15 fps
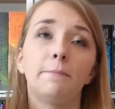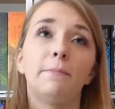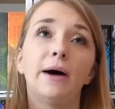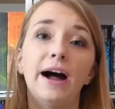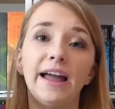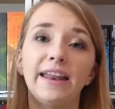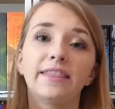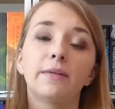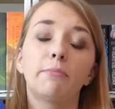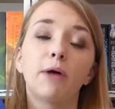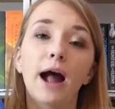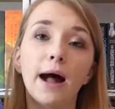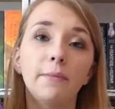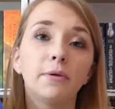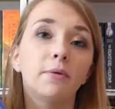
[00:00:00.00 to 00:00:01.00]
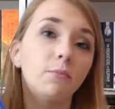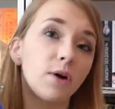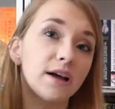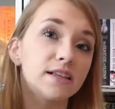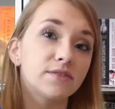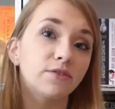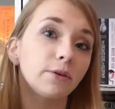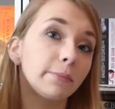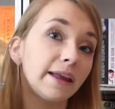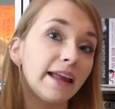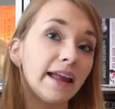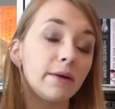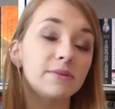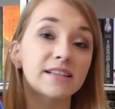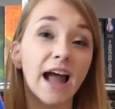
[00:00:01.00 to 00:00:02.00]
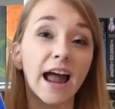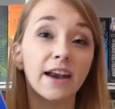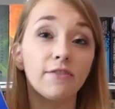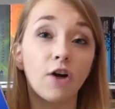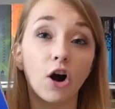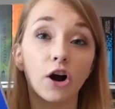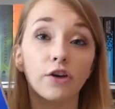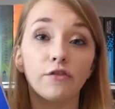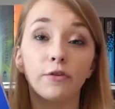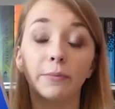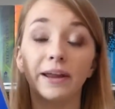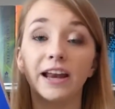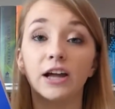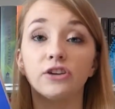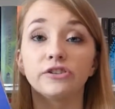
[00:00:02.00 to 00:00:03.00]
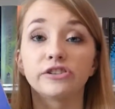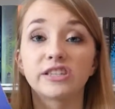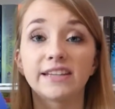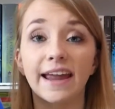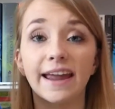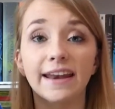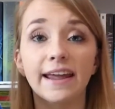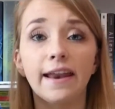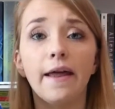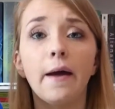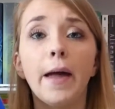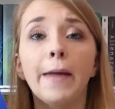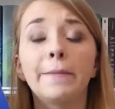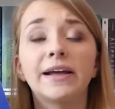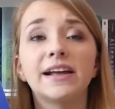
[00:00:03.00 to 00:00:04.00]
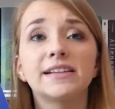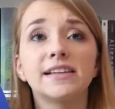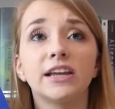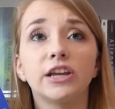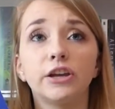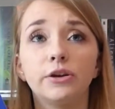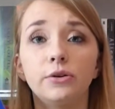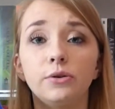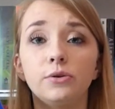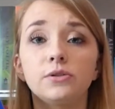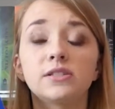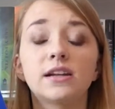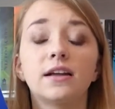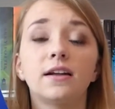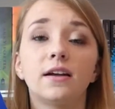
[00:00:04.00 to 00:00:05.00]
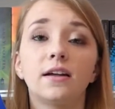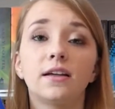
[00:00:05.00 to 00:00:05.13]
But the problem was for me, it was kind of hard for me to understand it because it used